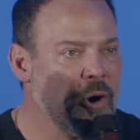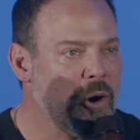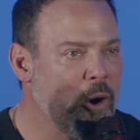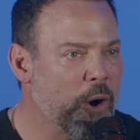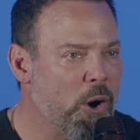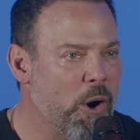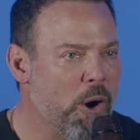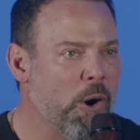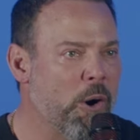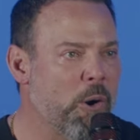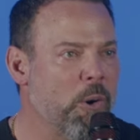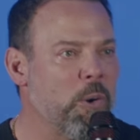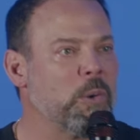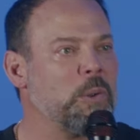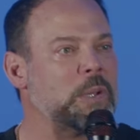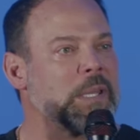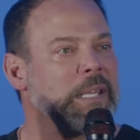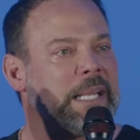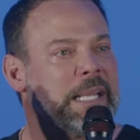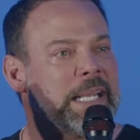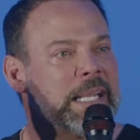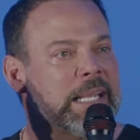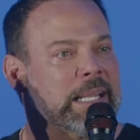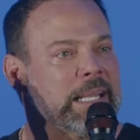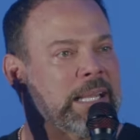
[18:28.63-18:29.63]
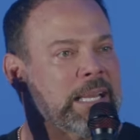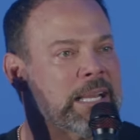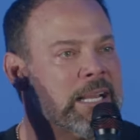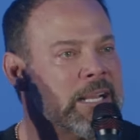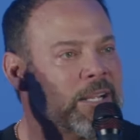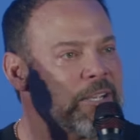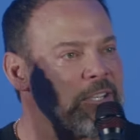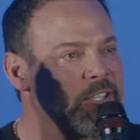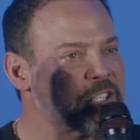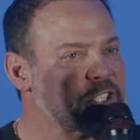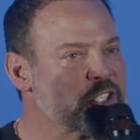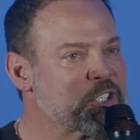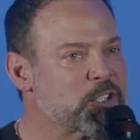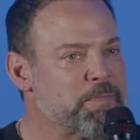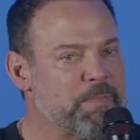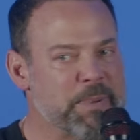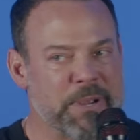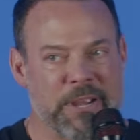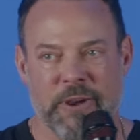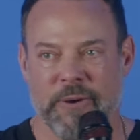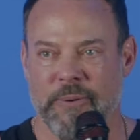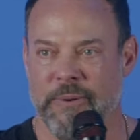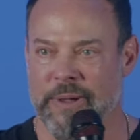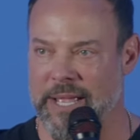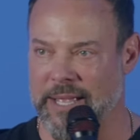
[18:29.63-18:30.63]
Holy
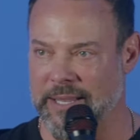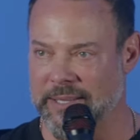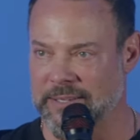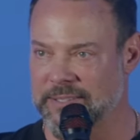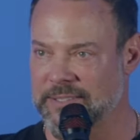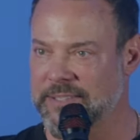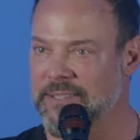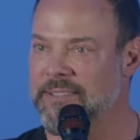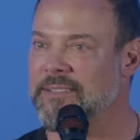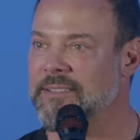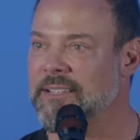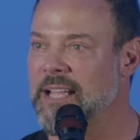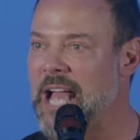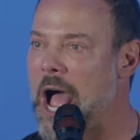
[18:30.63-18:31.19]
Spirit.